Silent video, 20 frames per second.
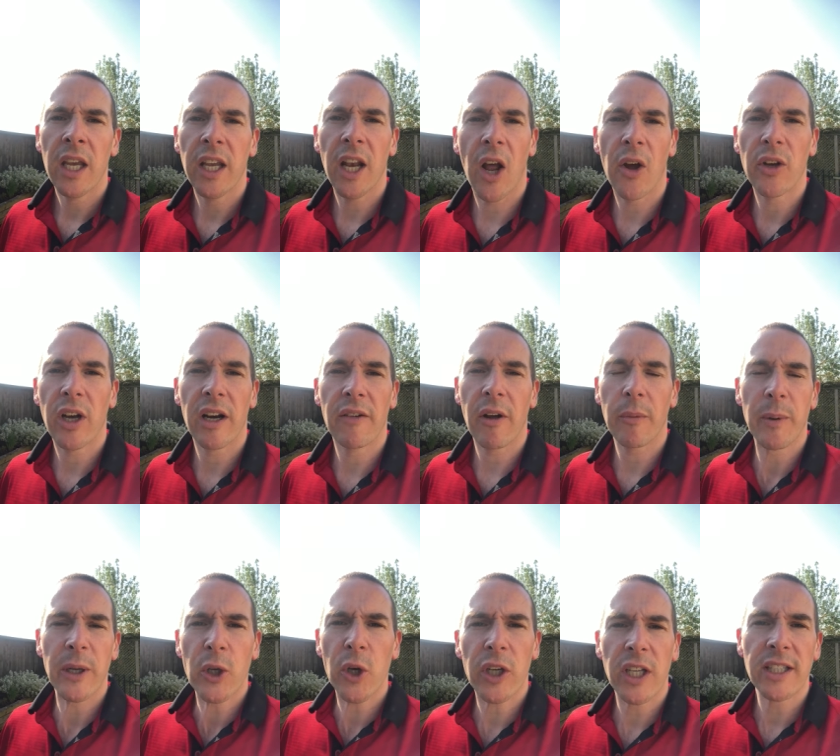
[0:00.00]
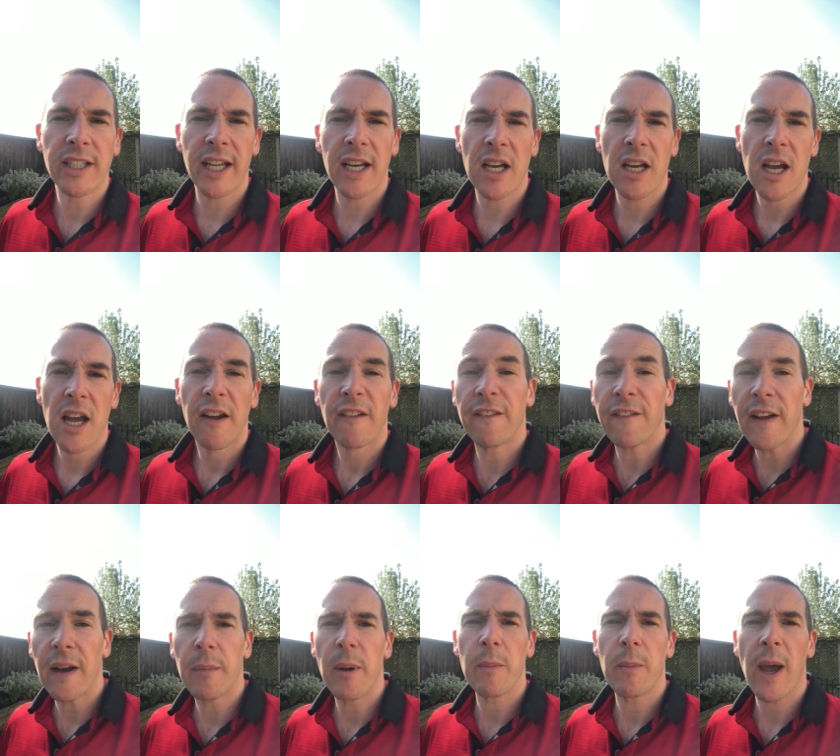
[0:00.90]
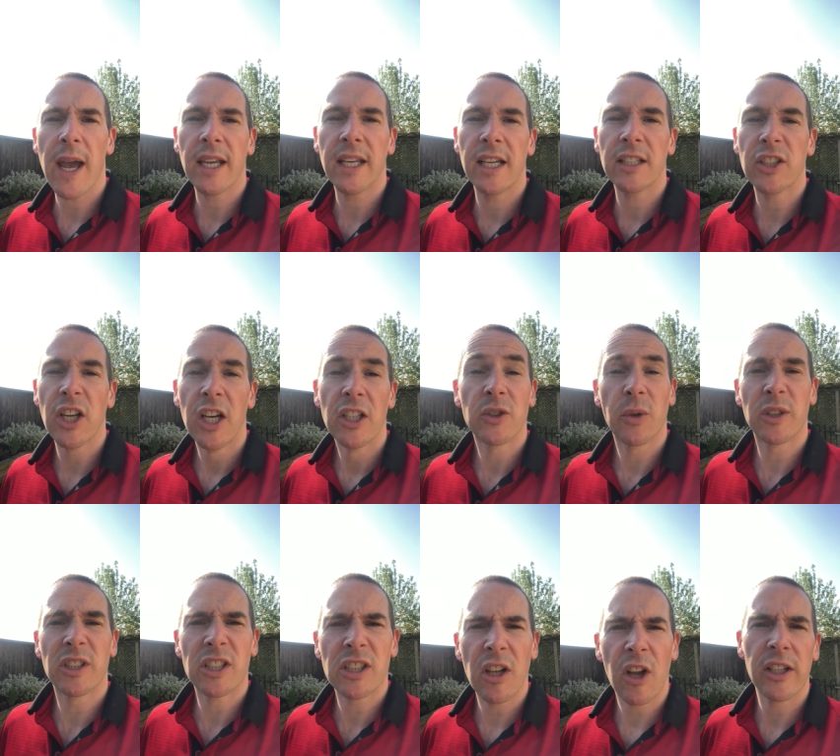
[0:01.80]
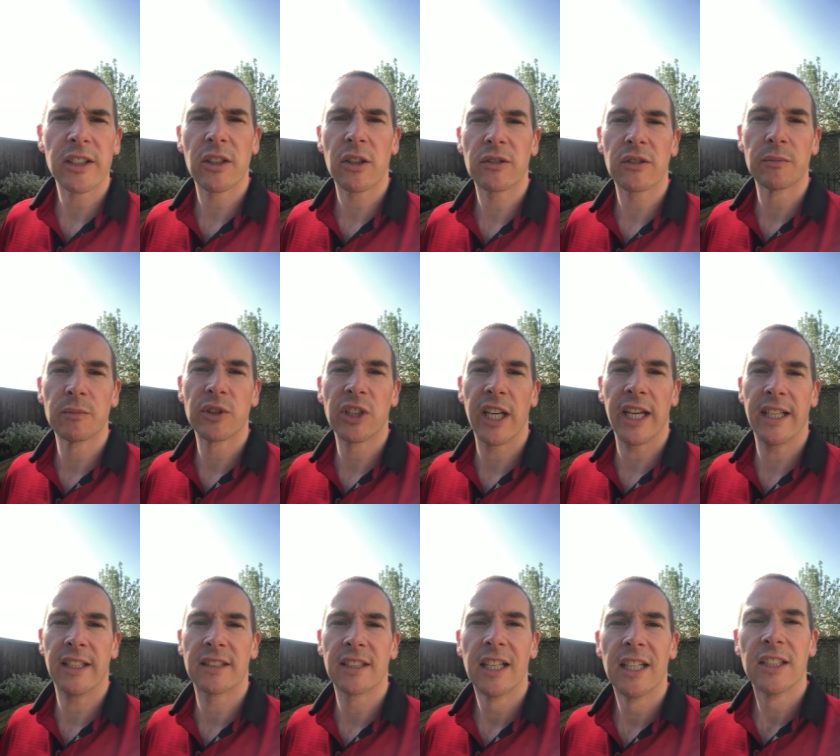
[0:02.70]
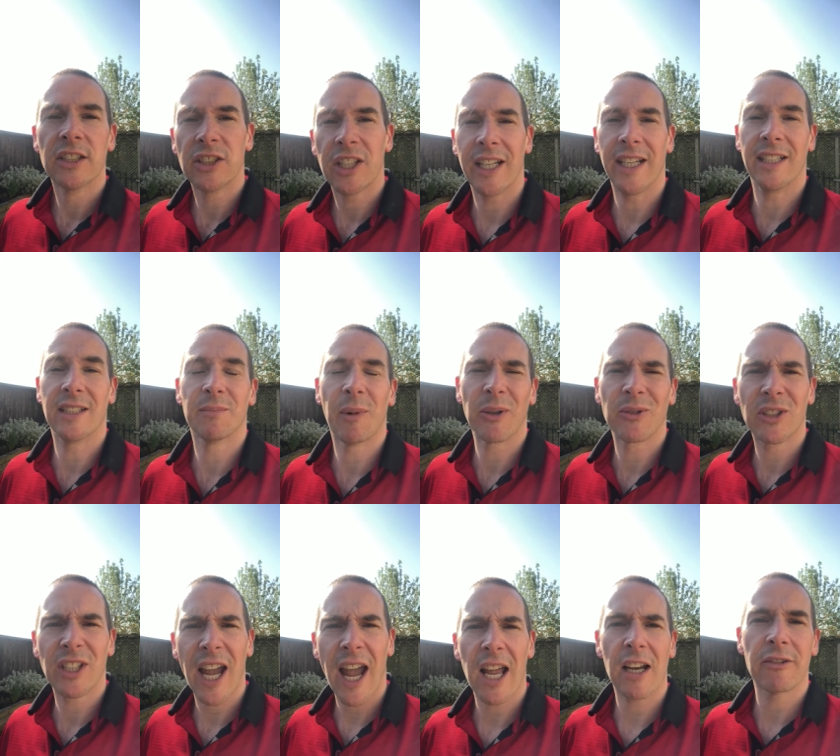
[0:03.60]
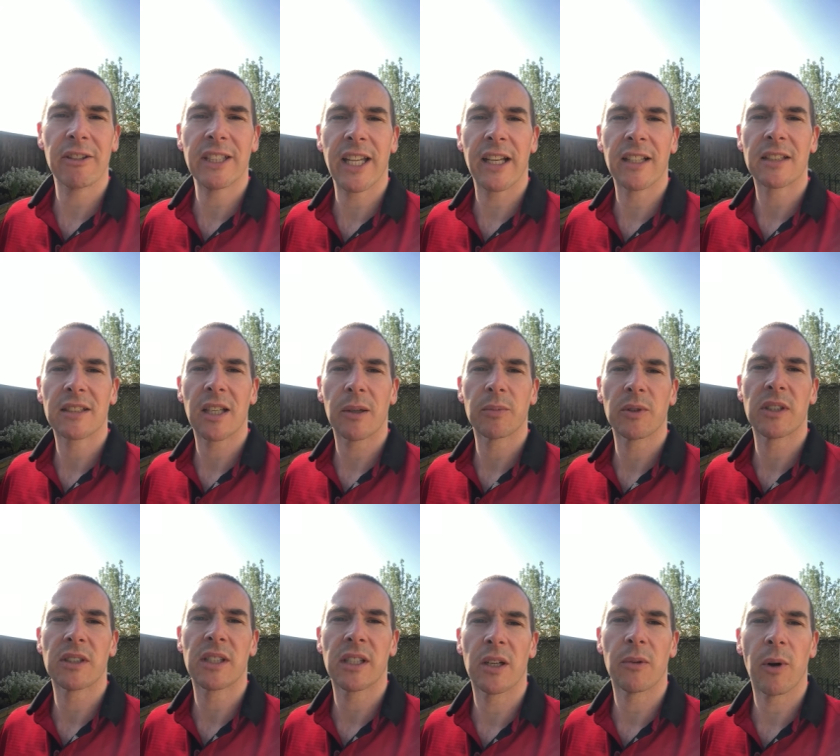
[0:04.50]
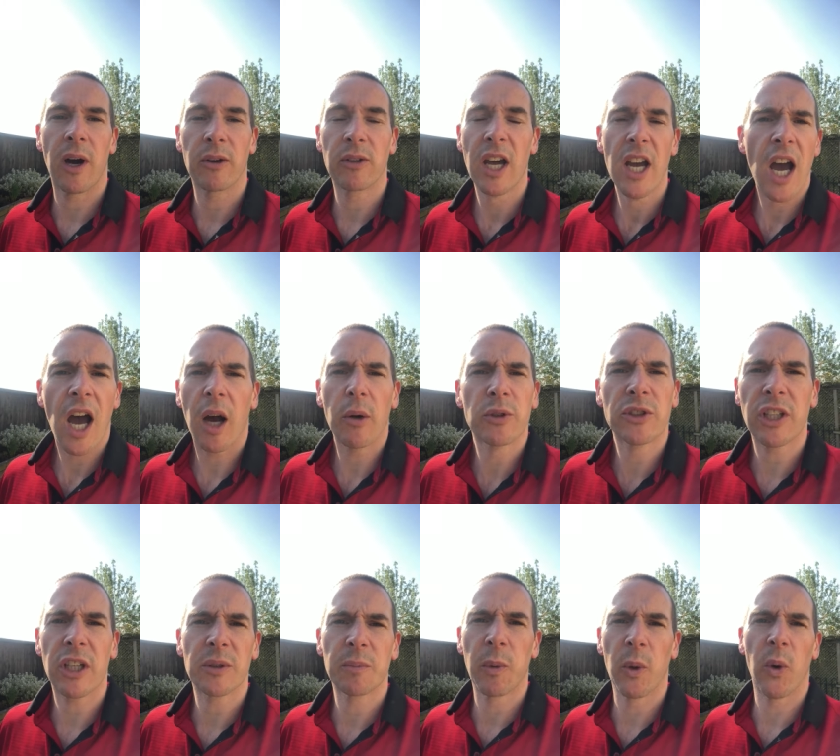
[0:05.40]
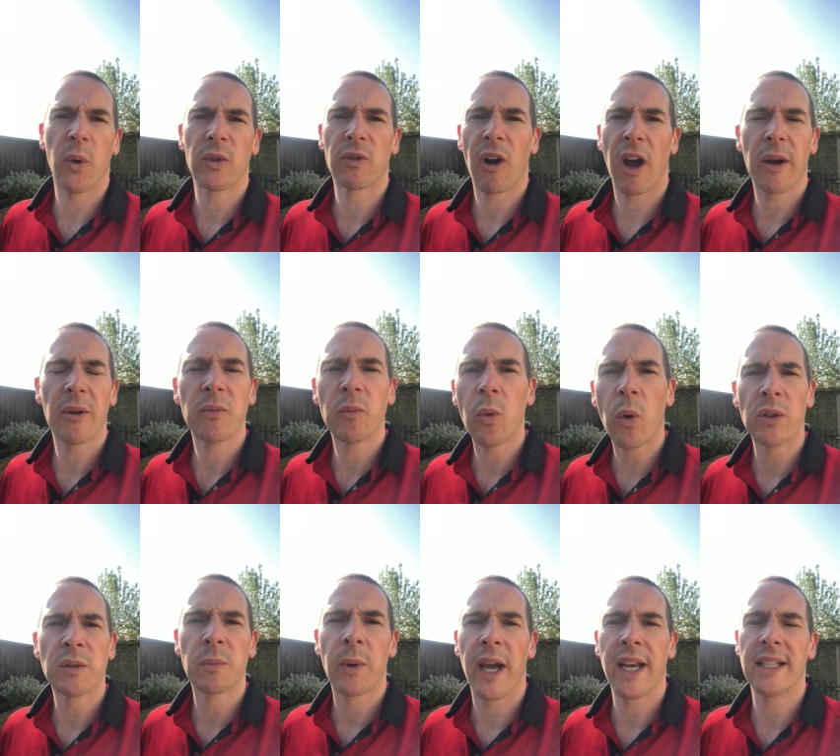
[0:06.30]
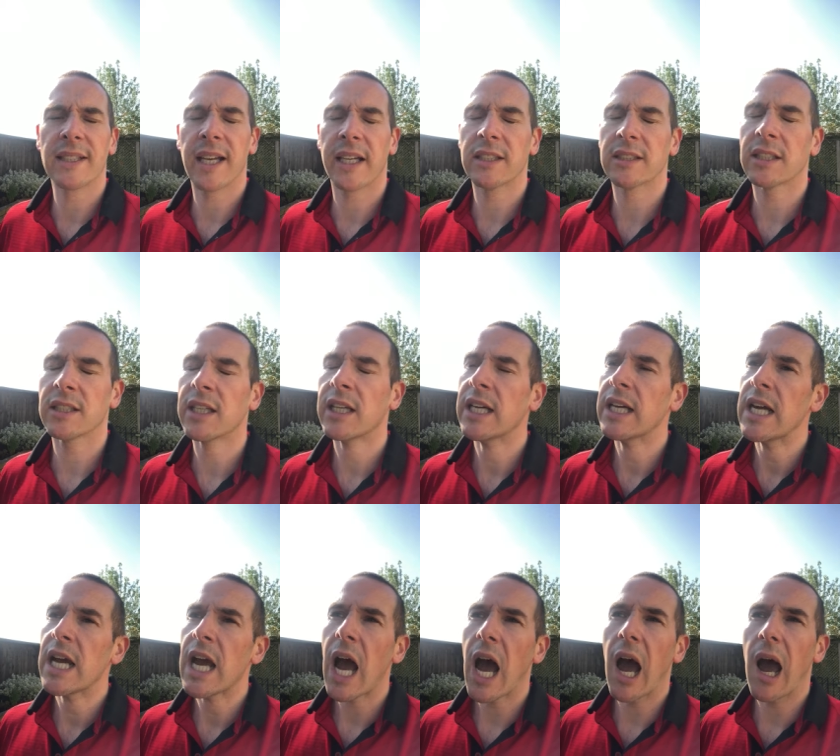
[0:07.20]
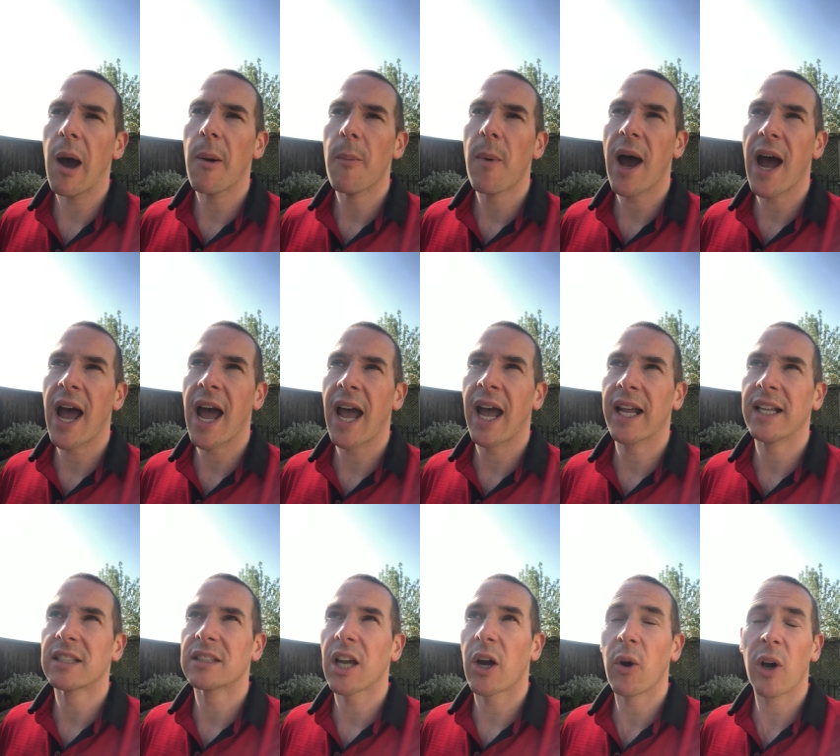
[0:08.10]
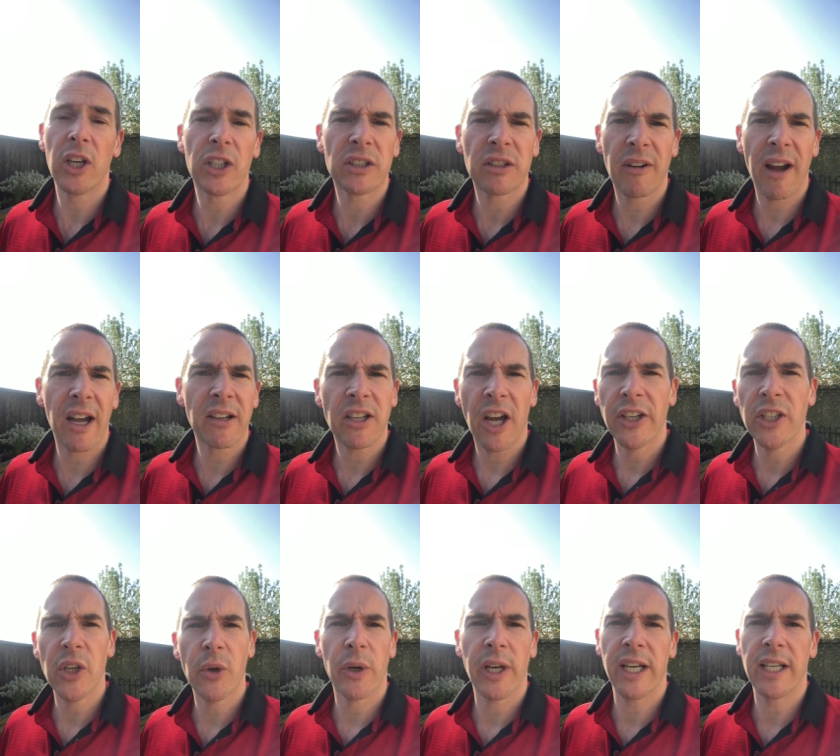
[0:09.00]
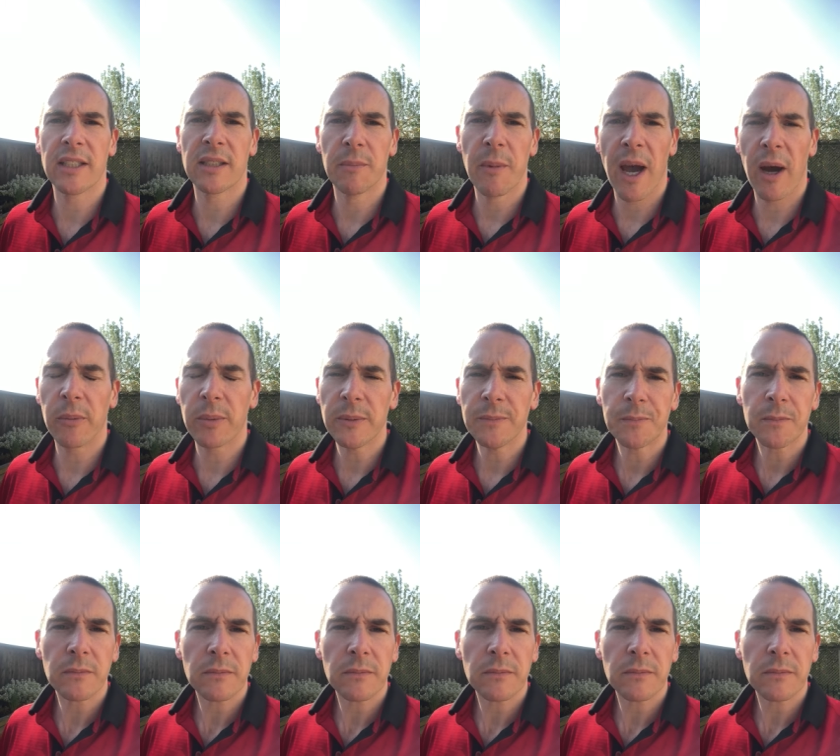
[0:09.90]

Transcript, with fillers: you know, kind of I'd be cooking dinner, feel a bit peckish, so I'd slice off some cheese. Cheese, most calorie dense substance in the world. I was just bored, right? Wasn't paying attention. and so I looked around, I knew I needed some help